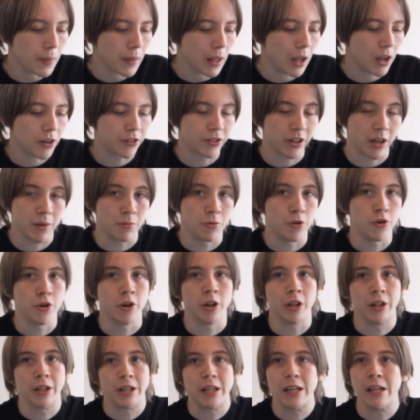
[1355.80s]
as I'm new
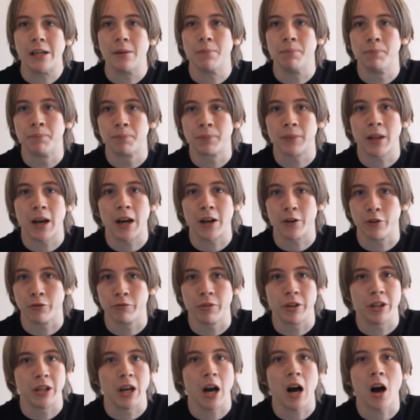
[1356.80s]
to the game, I don't
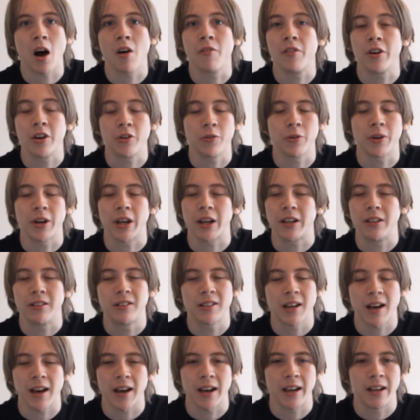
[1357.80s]
really have anyone I can
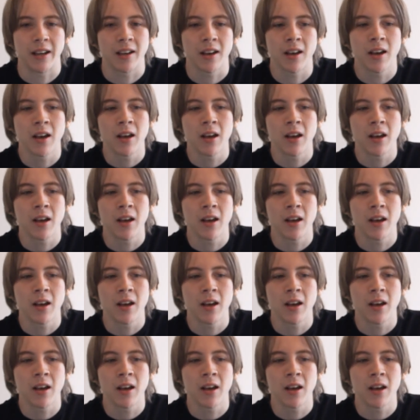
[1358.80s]
tag.